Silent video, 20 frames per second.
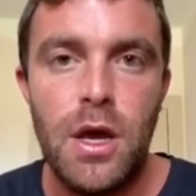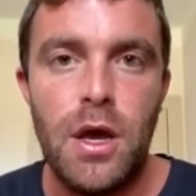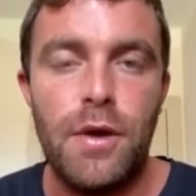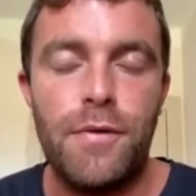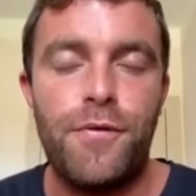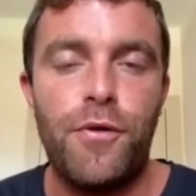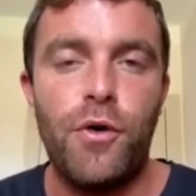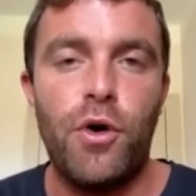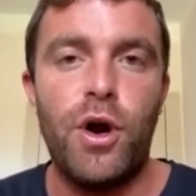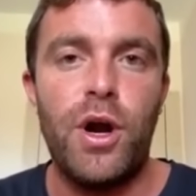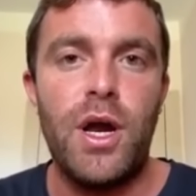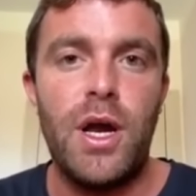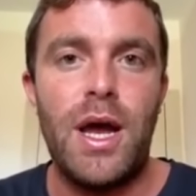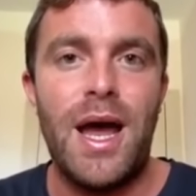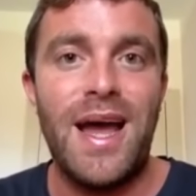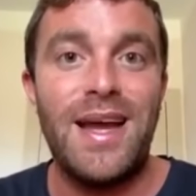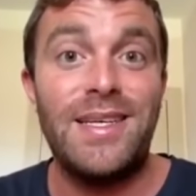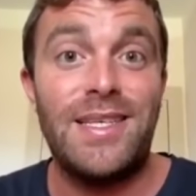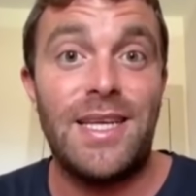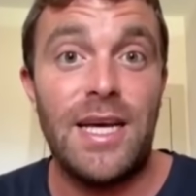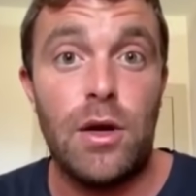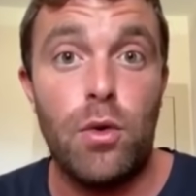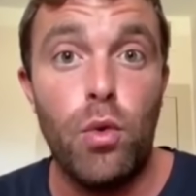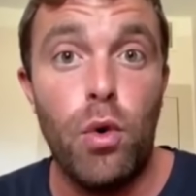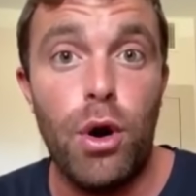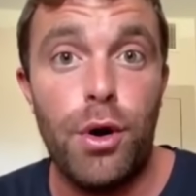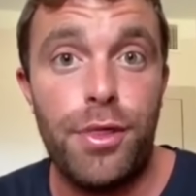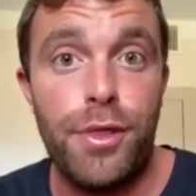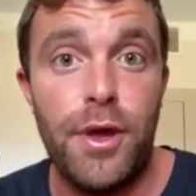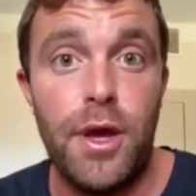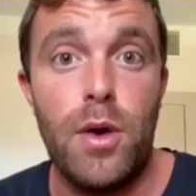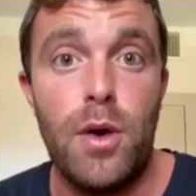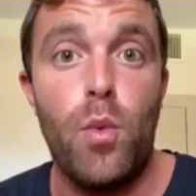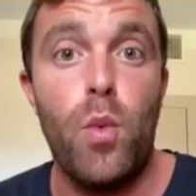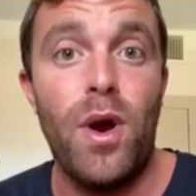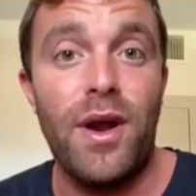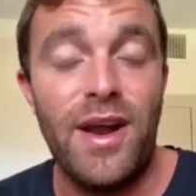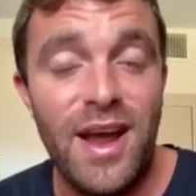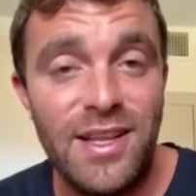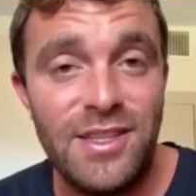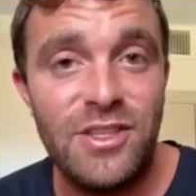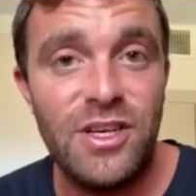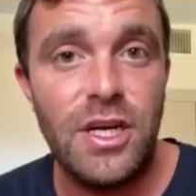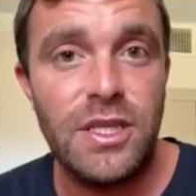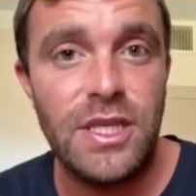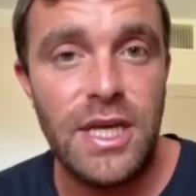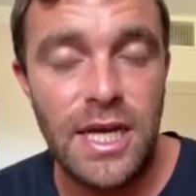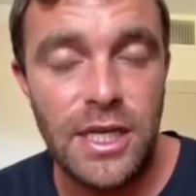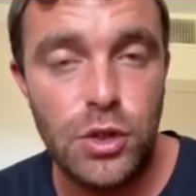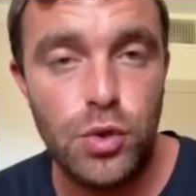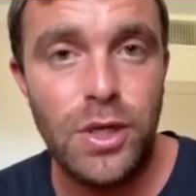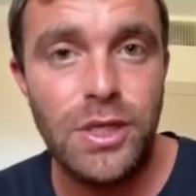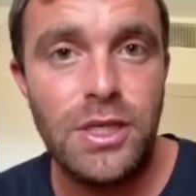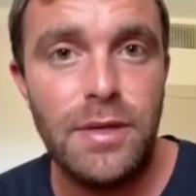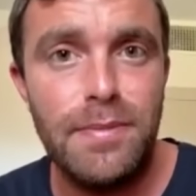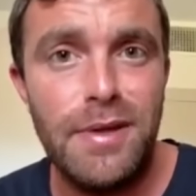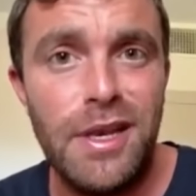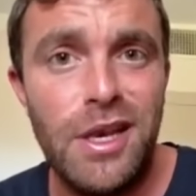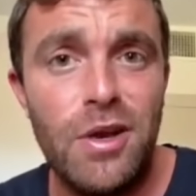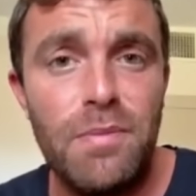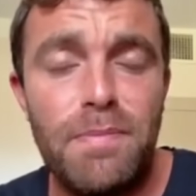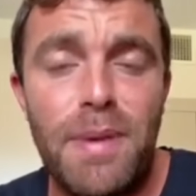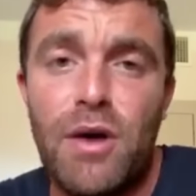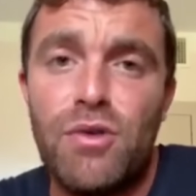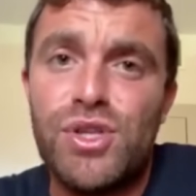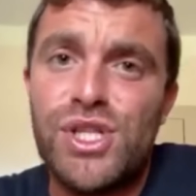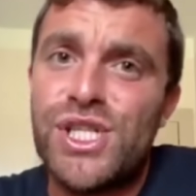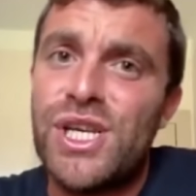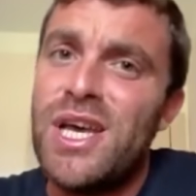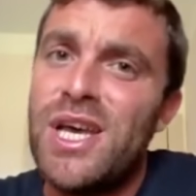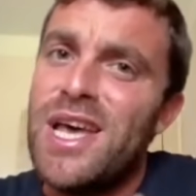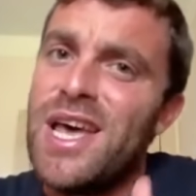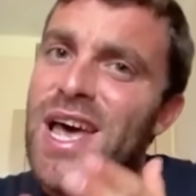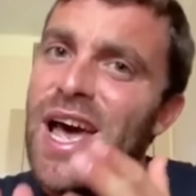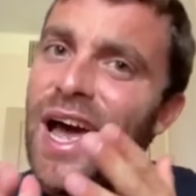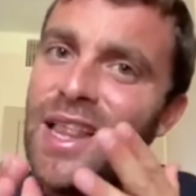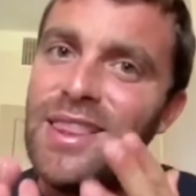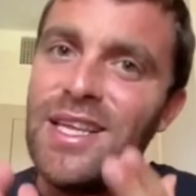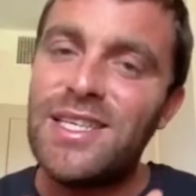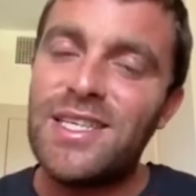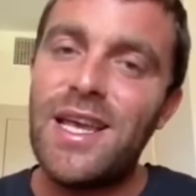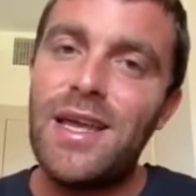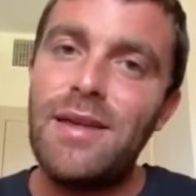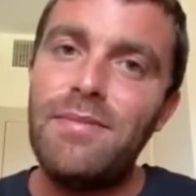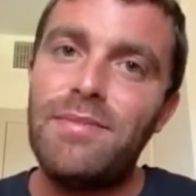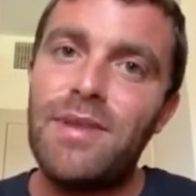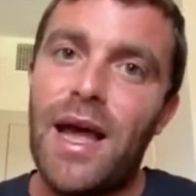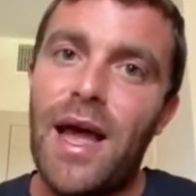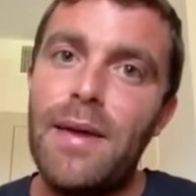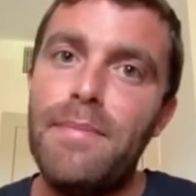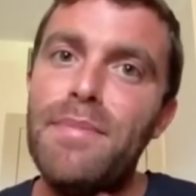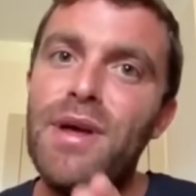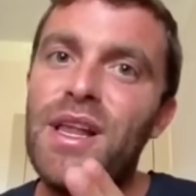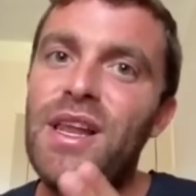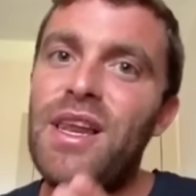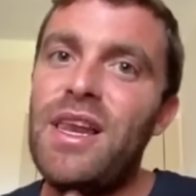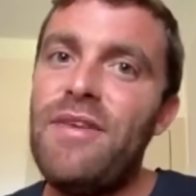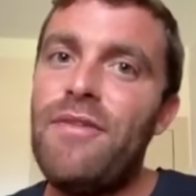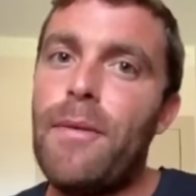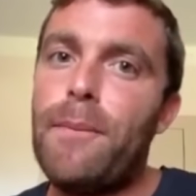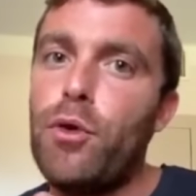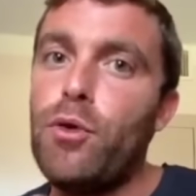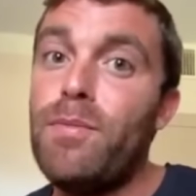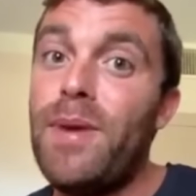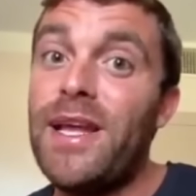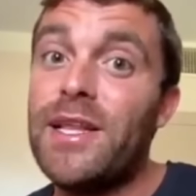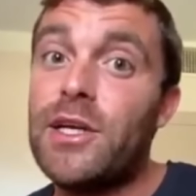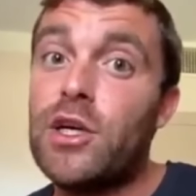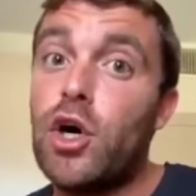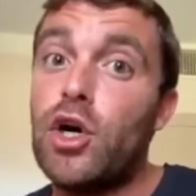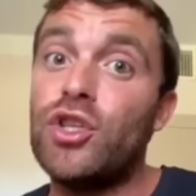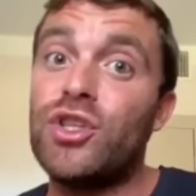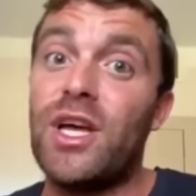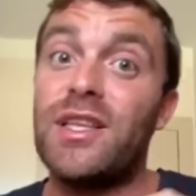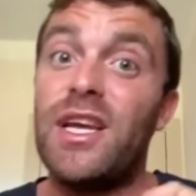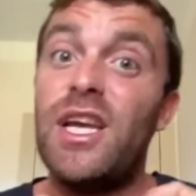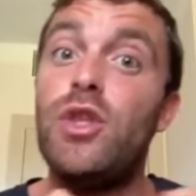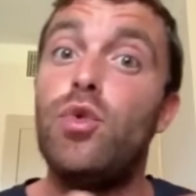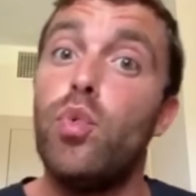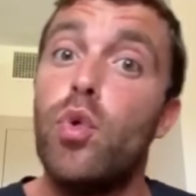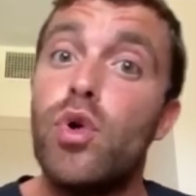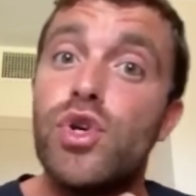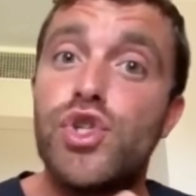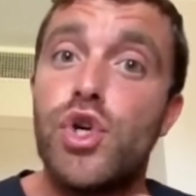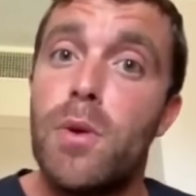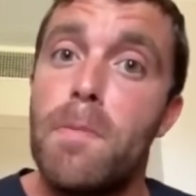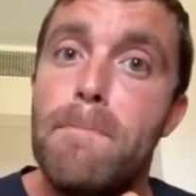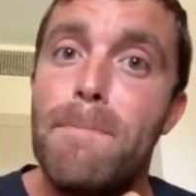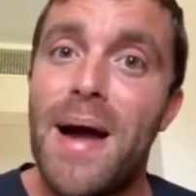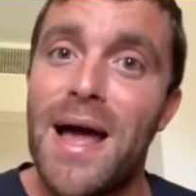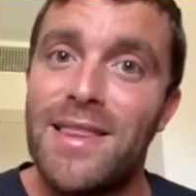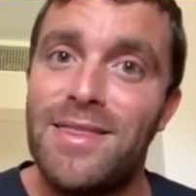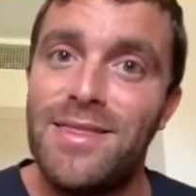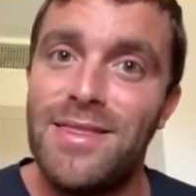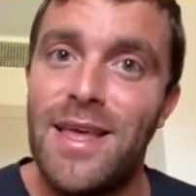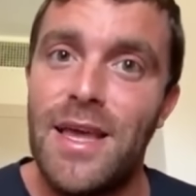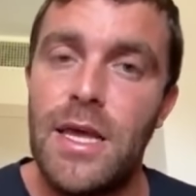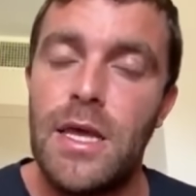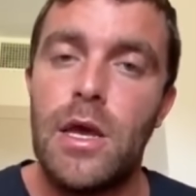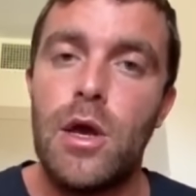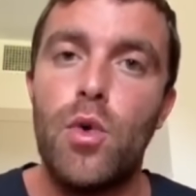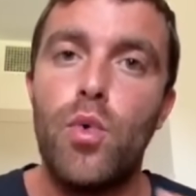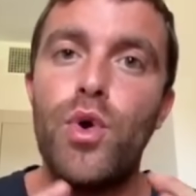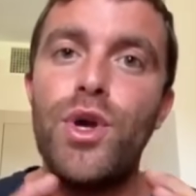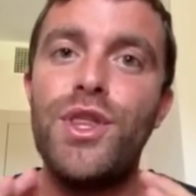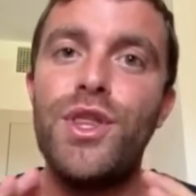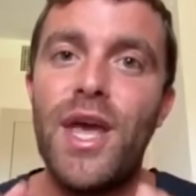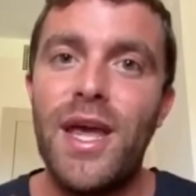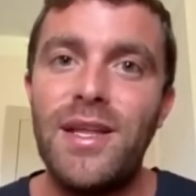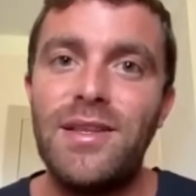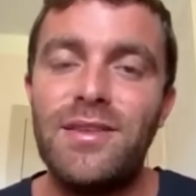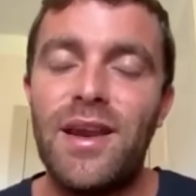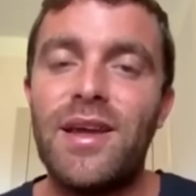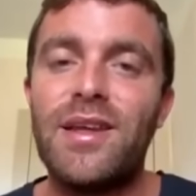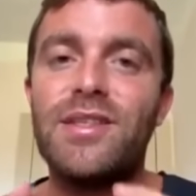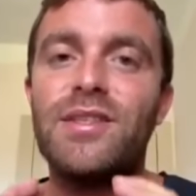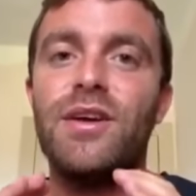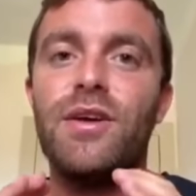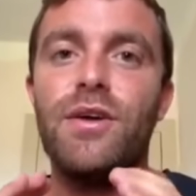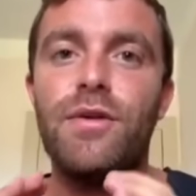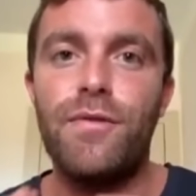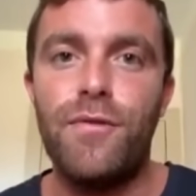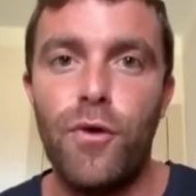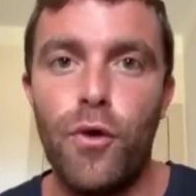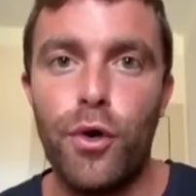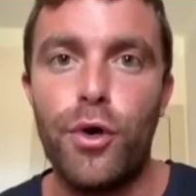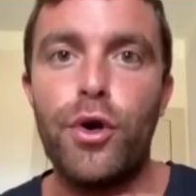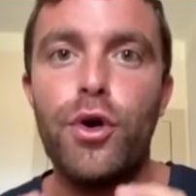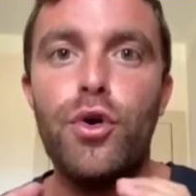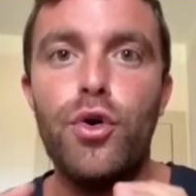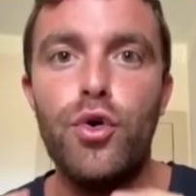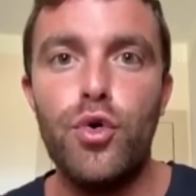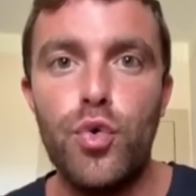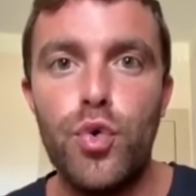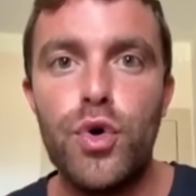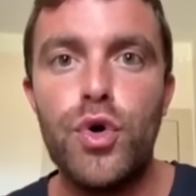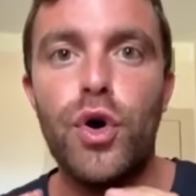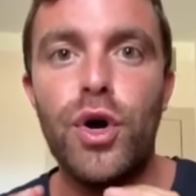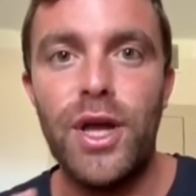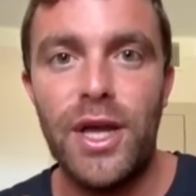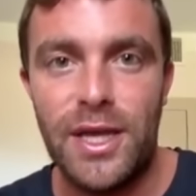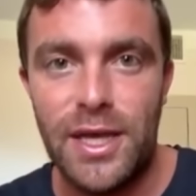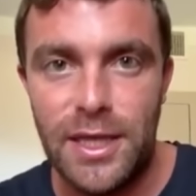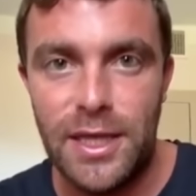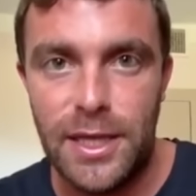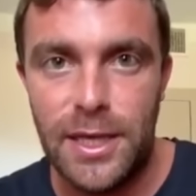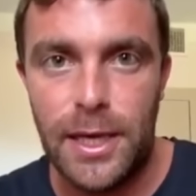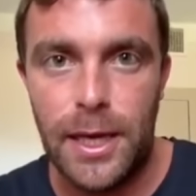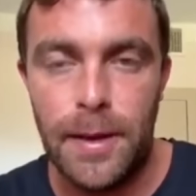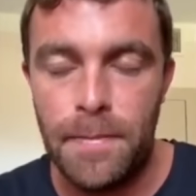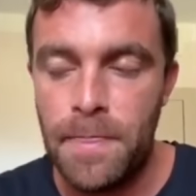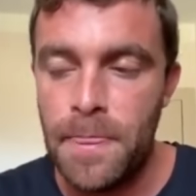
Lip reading: for Isak worth 120 million pounds, at the same time Liverpool made contact, it was on Monday, with Eintracht for Hugo Ekitike.